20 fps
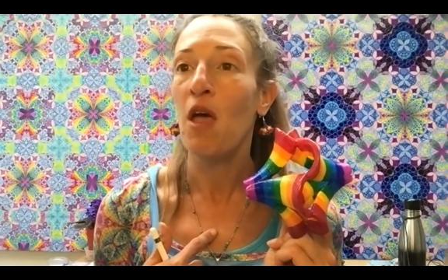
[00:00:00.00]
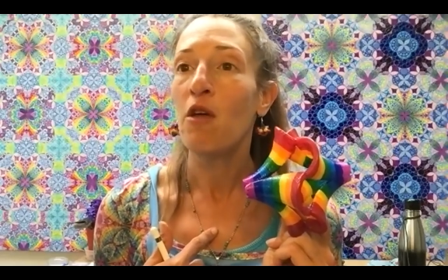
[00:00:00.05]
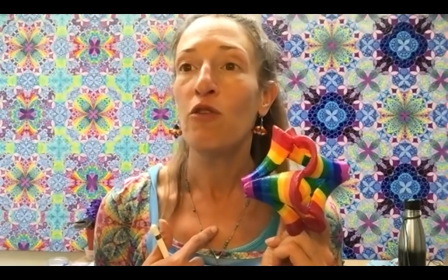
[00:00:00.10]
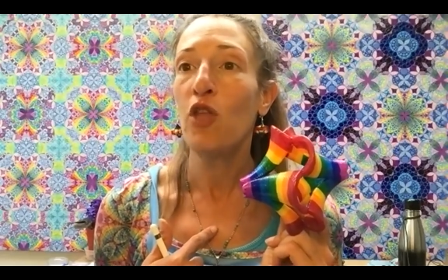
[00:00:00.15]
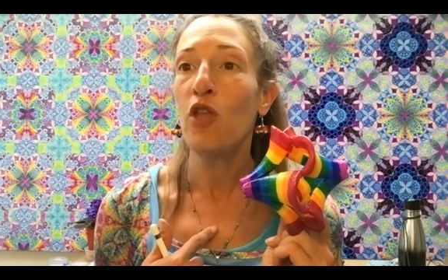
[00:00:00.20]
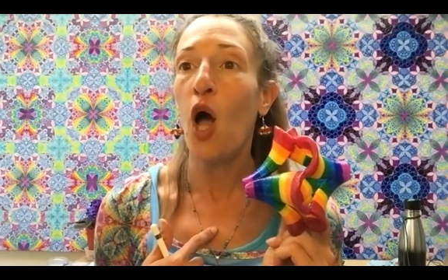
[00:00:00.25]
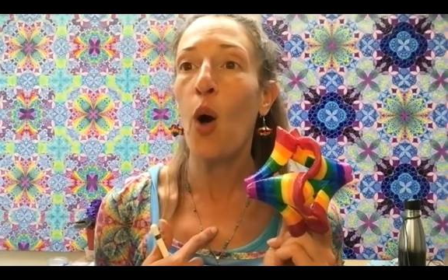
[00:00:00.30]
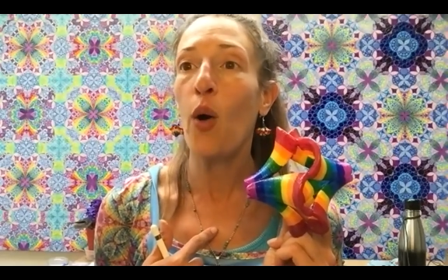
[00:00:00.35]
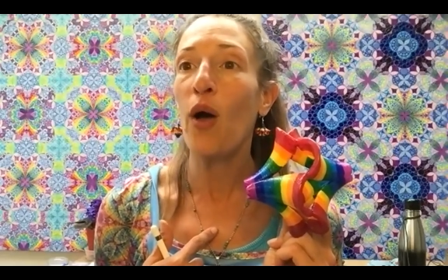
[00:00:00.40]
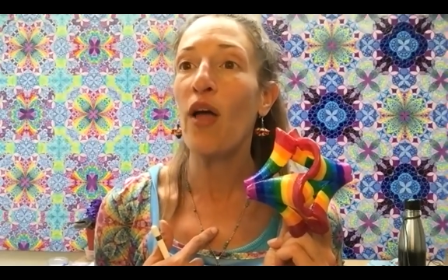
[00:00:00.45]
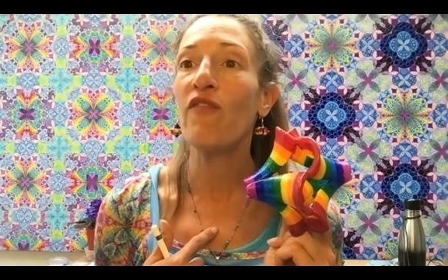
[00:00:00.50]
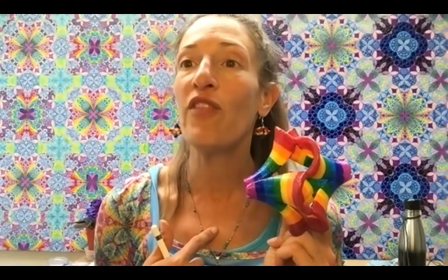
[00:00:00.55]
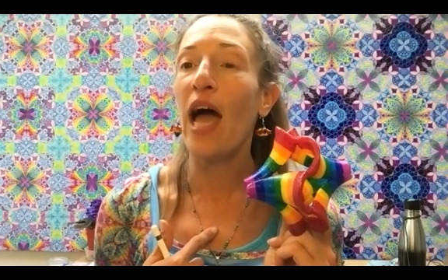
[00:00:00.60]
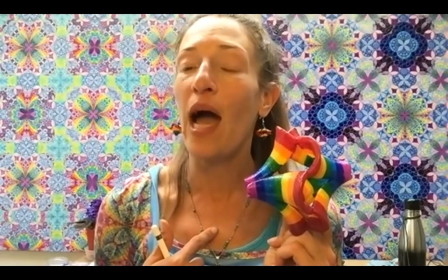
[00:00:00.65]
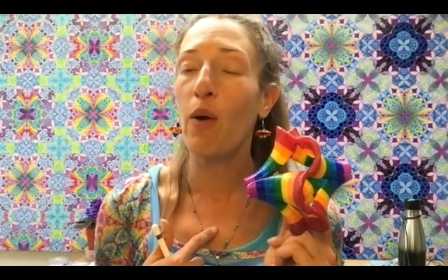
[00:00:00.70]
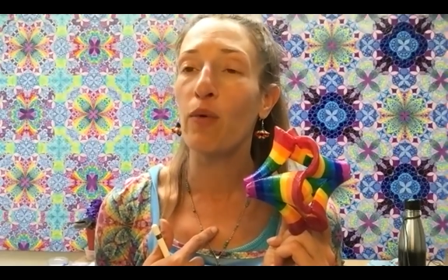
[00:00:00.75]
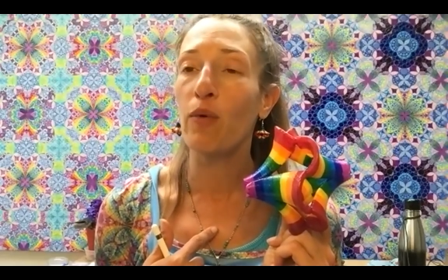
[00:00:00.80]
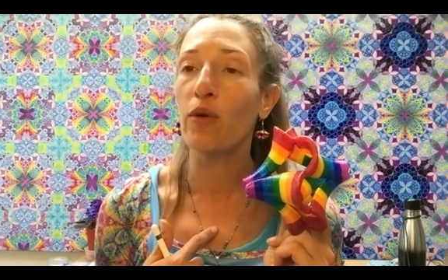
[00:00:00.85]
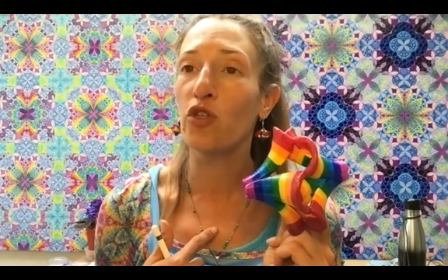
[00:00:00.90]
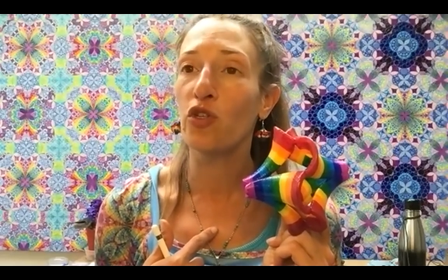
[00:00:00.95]
No, if
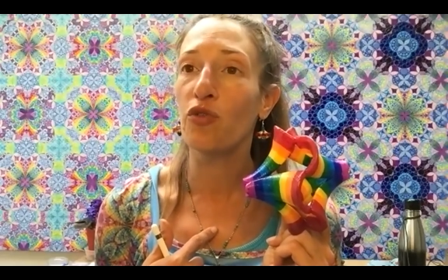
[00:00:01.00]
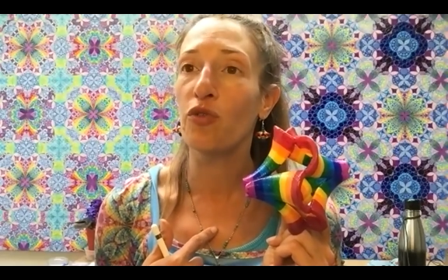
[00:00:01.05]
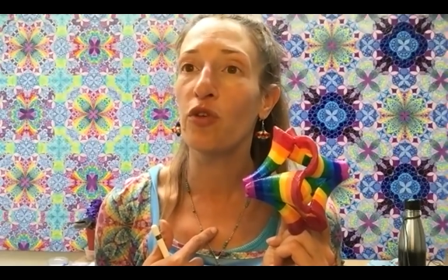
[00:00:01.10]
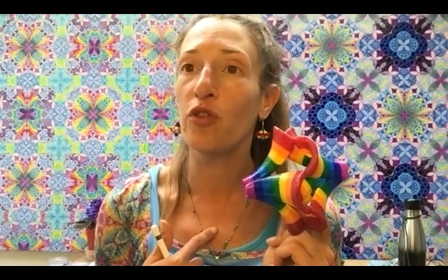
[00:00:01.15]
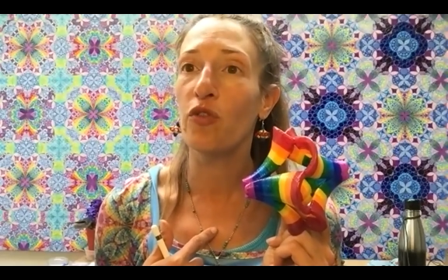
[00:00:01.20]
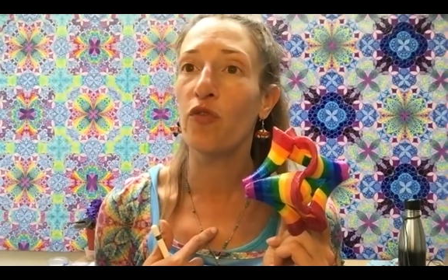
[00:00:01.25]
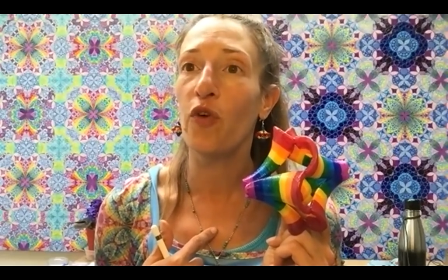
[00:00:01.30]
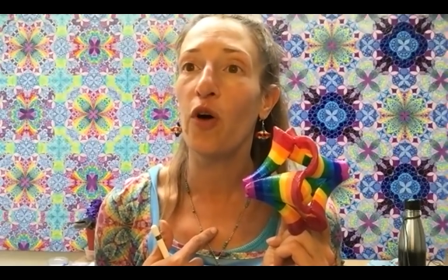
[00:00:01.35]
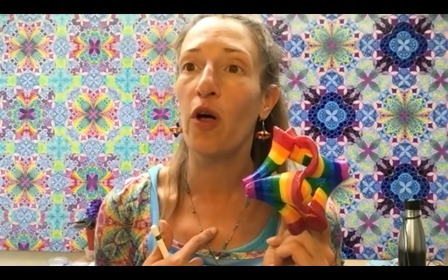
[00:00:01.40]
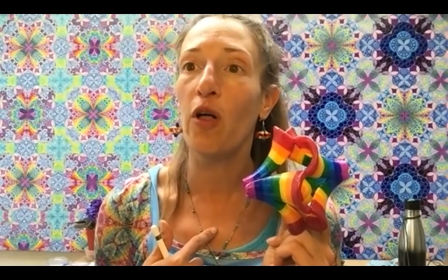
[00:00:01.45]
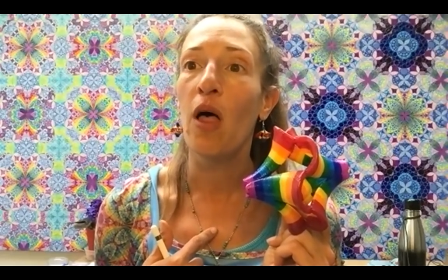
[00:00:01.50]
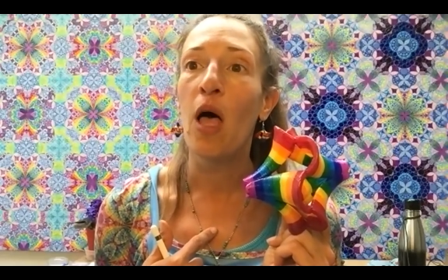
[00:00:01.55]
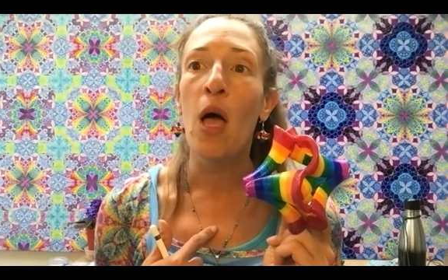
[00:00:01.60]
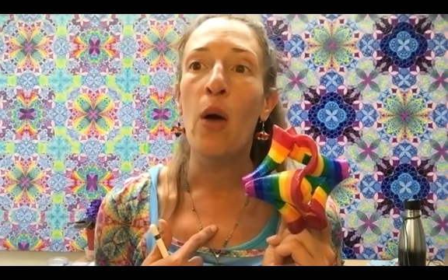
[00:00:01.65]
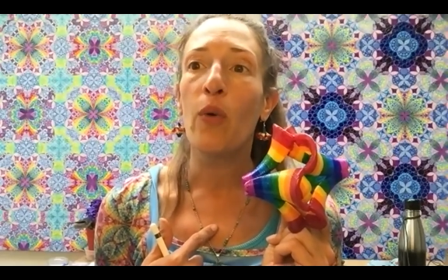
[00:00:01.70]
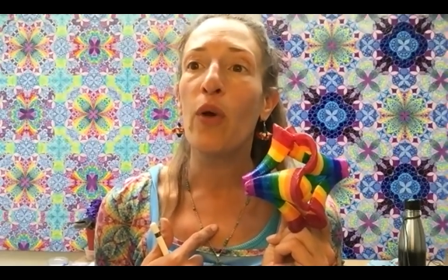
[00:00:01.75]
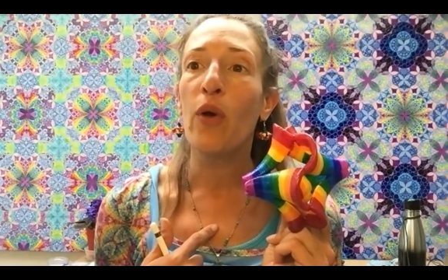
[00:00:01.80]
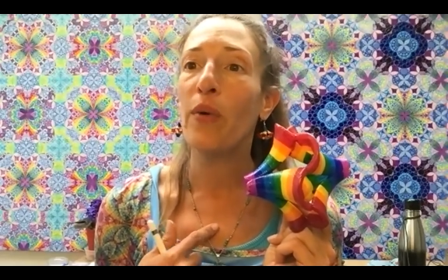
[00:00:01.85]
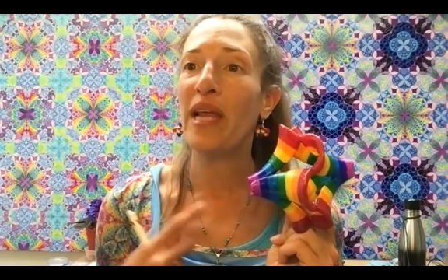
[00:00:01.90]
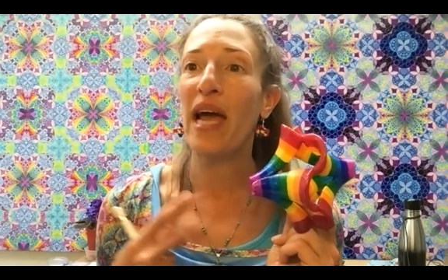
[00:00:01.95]
that were truthful,
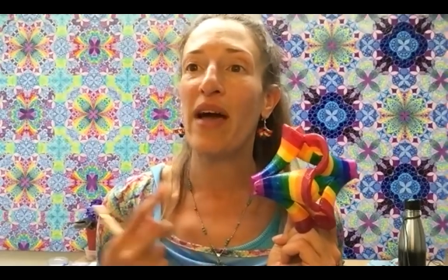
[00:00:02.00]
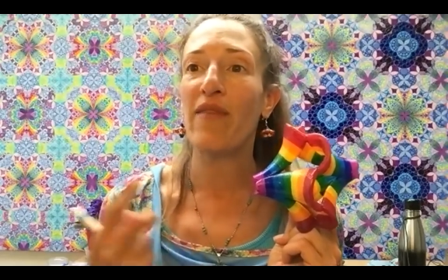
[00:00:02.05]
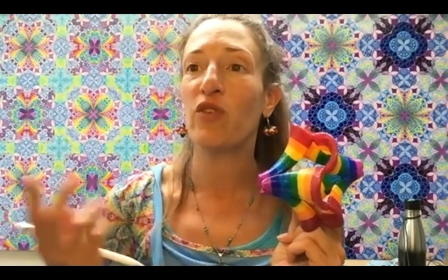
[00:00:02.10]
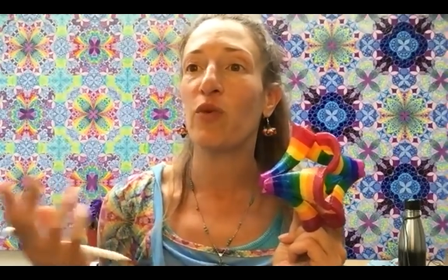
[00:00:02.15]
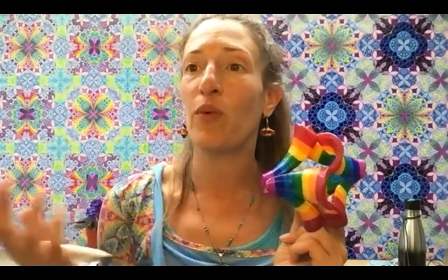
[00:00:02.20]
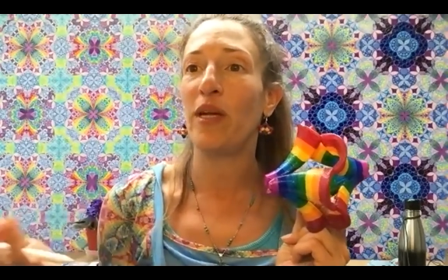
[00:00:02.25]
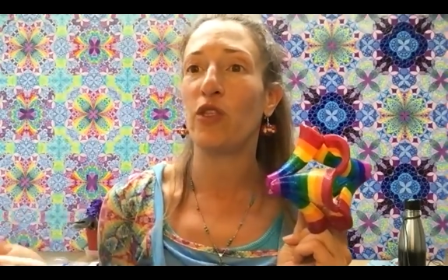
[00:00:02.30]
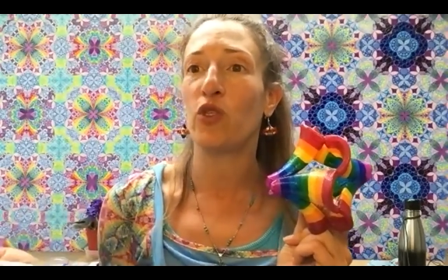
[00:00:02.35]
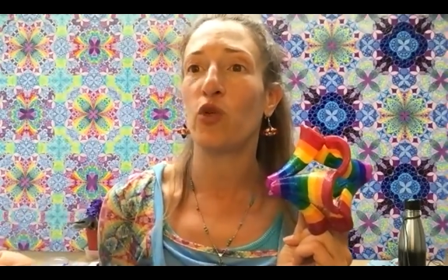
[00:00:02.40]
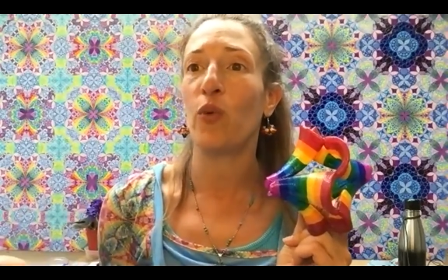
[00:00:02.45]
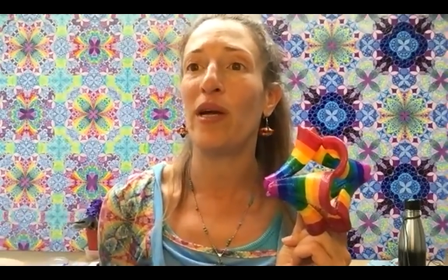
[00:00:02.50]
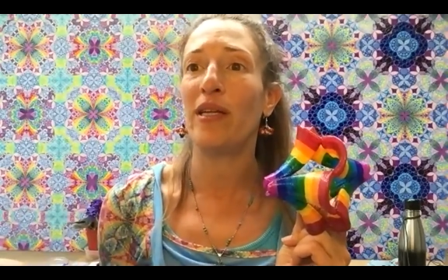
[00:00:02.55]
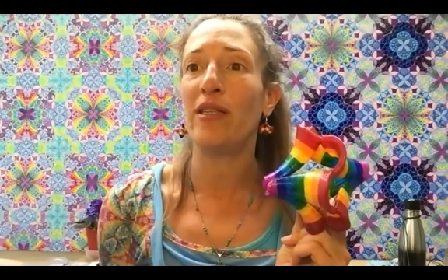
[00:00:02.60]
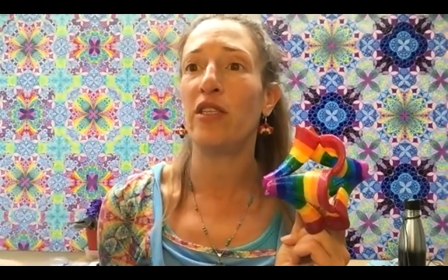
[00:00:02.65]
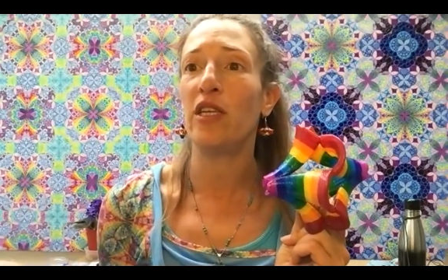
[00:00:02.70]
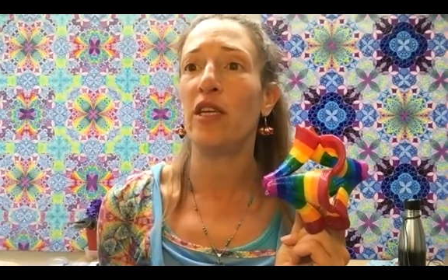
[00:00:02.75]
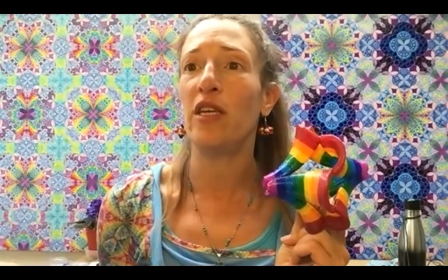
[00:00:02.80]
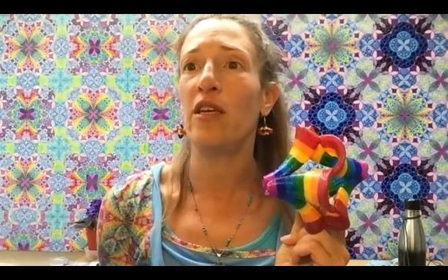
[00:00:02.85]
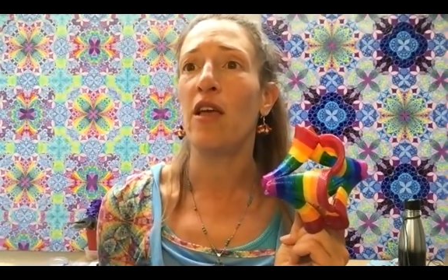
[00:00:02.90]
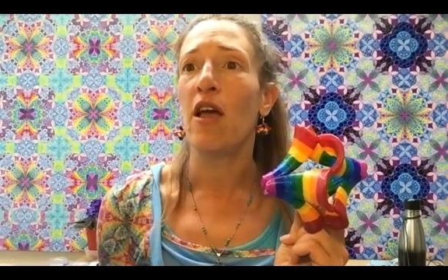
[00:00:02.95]
we would have to wait
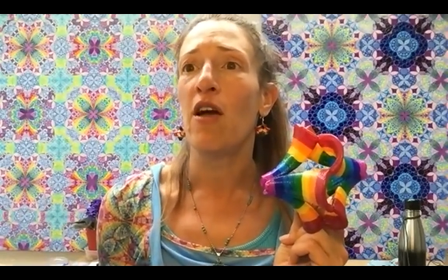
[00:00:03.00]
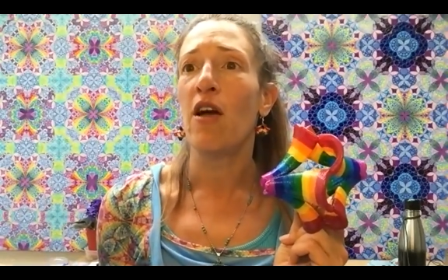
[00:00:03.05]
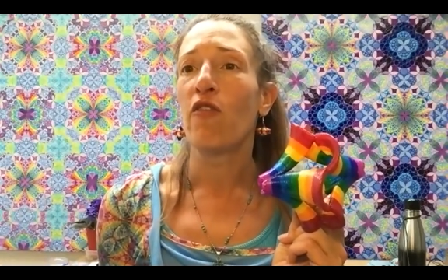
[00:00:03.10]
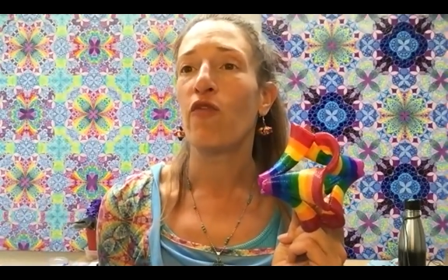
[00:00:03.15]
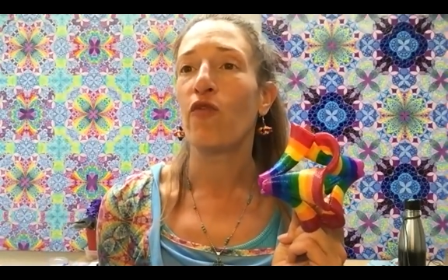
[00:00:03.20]
20,